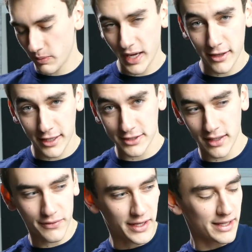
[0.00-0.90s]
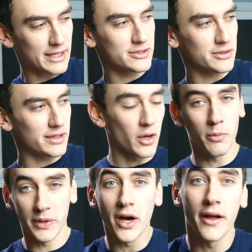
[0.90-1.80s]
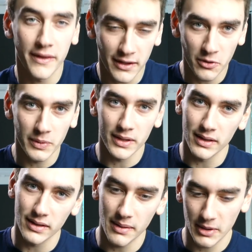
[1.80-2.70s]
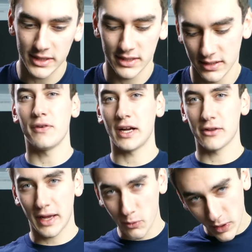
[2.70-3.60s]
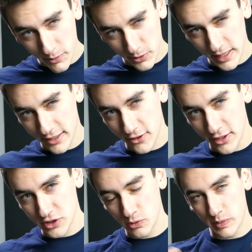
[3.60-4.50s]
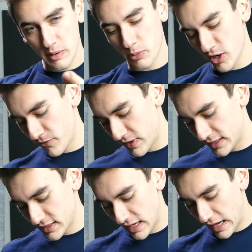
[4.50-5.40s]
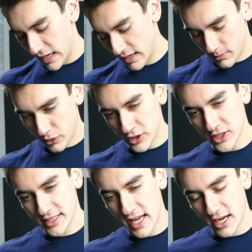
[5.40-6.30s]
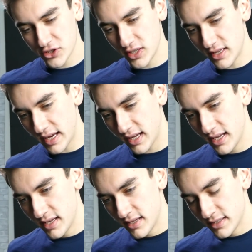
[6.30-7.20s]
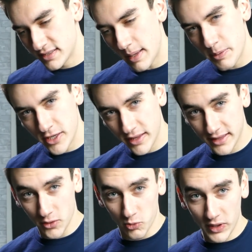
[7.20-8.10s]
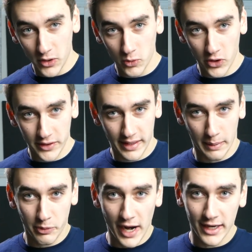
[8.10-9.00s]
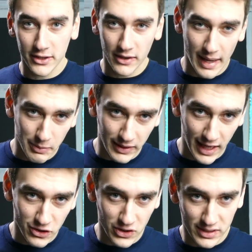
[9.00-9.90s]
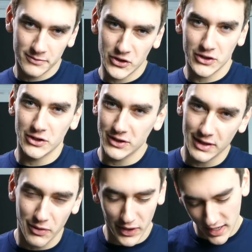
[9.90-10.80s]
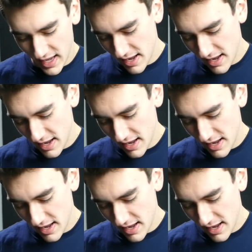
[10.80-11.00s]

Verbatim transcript: we make a lot of stuff that allows you to go beyond the human limits figured like wearable technology would be a perfect uh, project to actually like step into like the real world and like practical applications. Just just a thought I